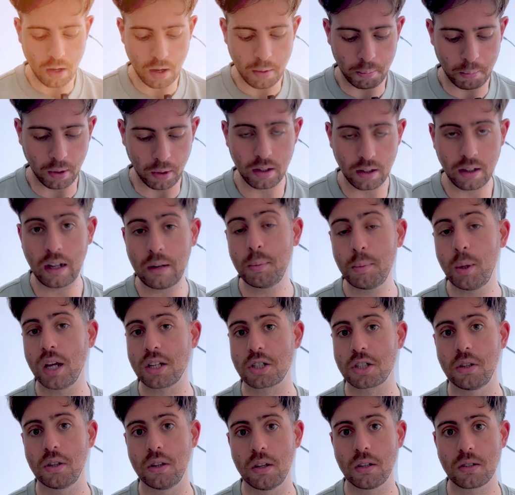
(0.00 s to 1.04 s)
But let me
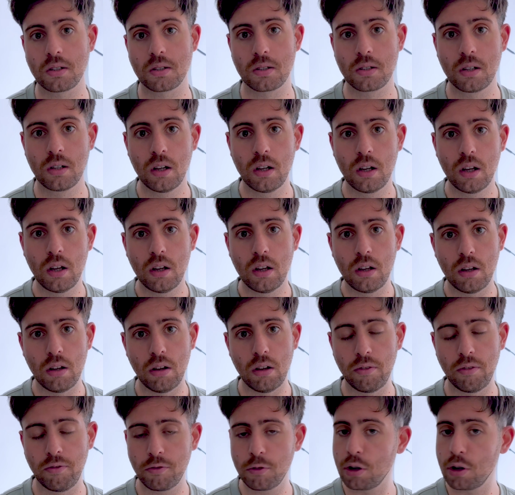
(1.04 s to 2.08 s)
ask you this
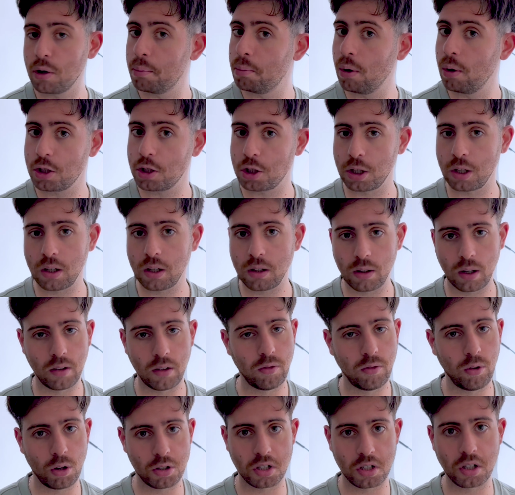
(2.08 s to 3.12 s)
if you're brushing and
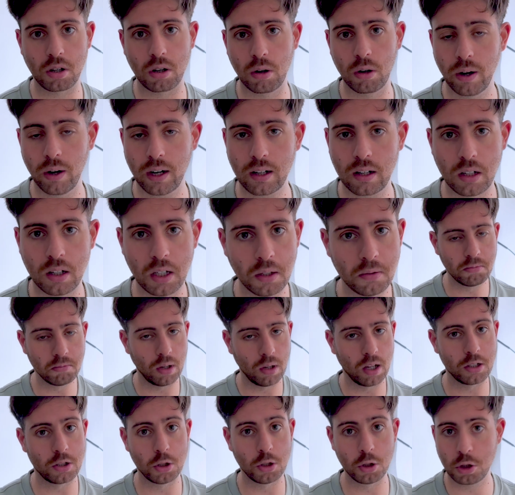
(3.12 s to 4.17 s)
flossing correctly,
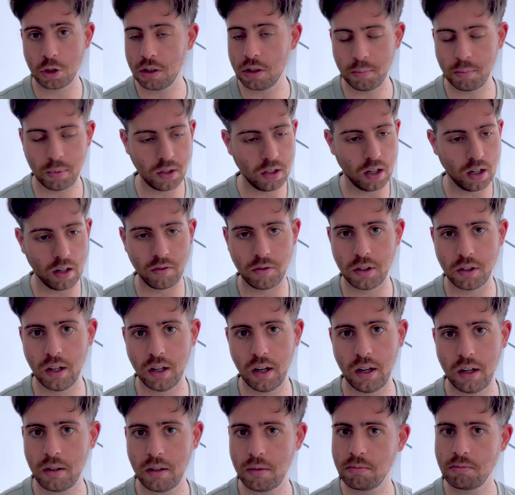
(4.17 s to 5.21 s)
as you should be every
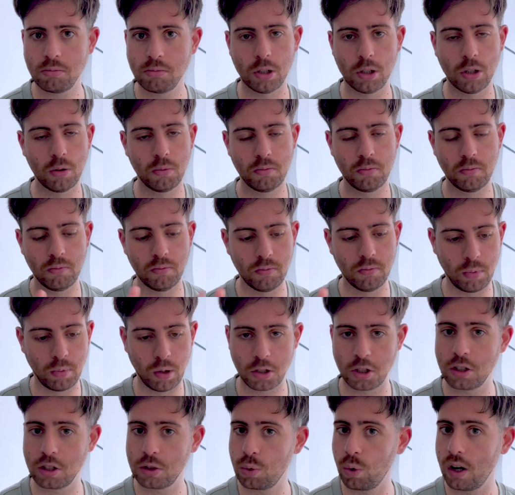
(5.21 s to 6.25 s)
day, you know,
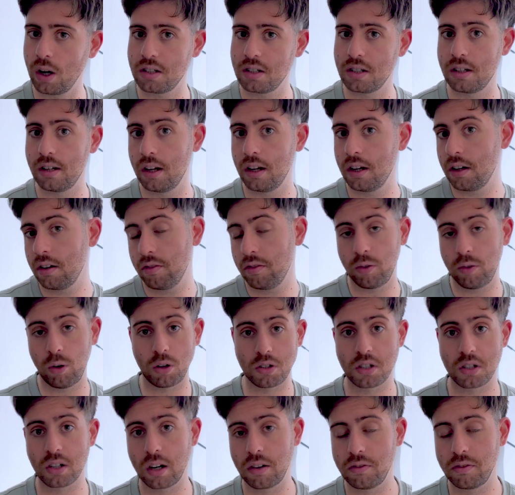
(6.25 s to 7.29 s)
brushing twice a day,
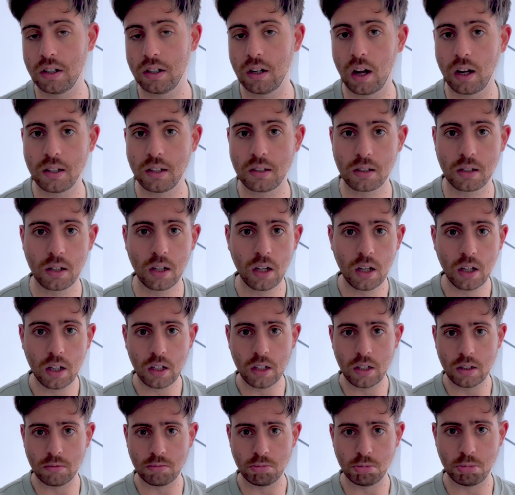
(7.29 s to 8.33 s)
flossing every night,
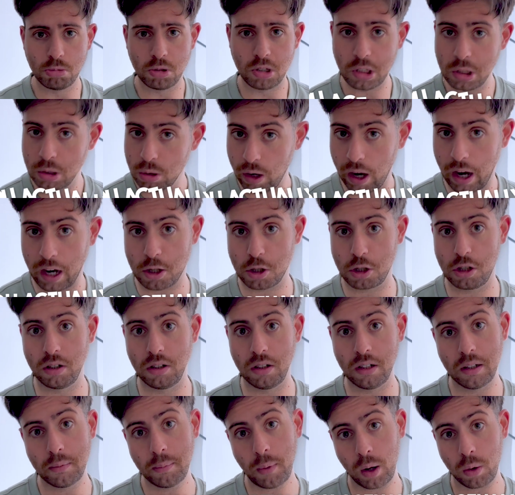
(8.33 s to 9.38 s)
do you actually
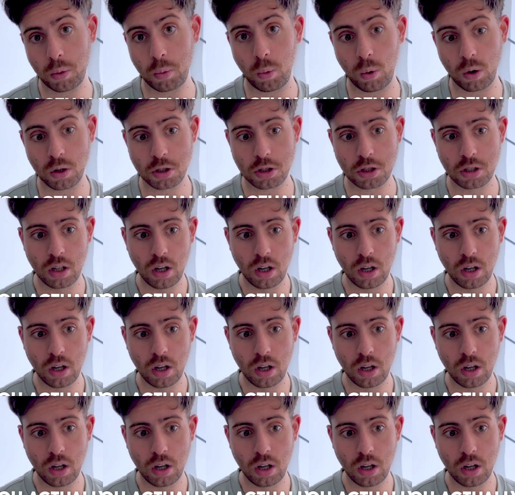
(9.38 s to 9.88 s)
need mouthwash?